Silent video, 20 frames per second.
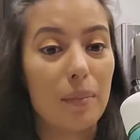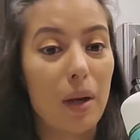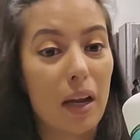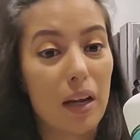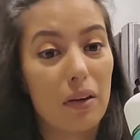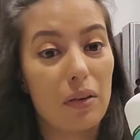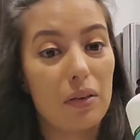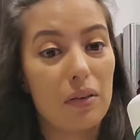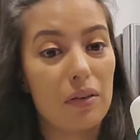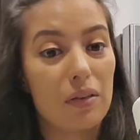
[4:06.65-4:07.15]

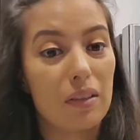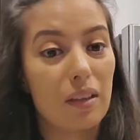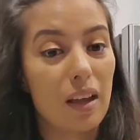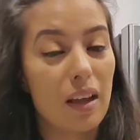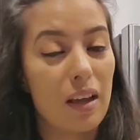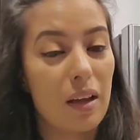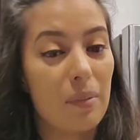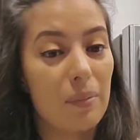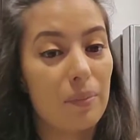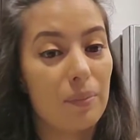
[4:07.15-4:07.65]
Meyer's
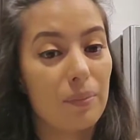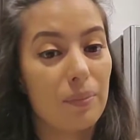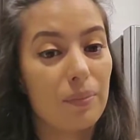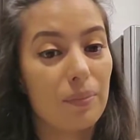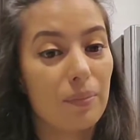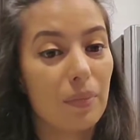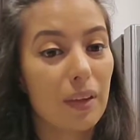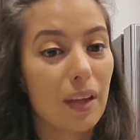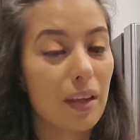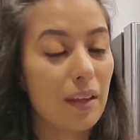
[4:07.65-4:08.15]
um,
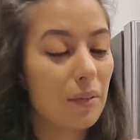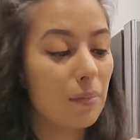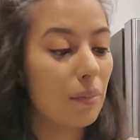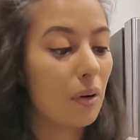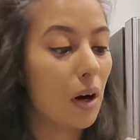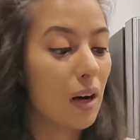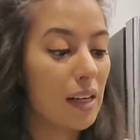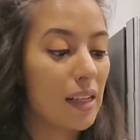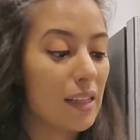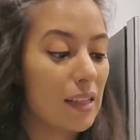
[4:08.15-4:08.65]

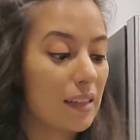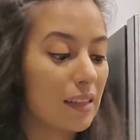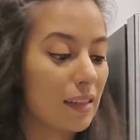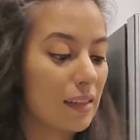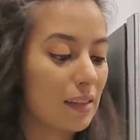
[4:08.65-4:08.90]
products.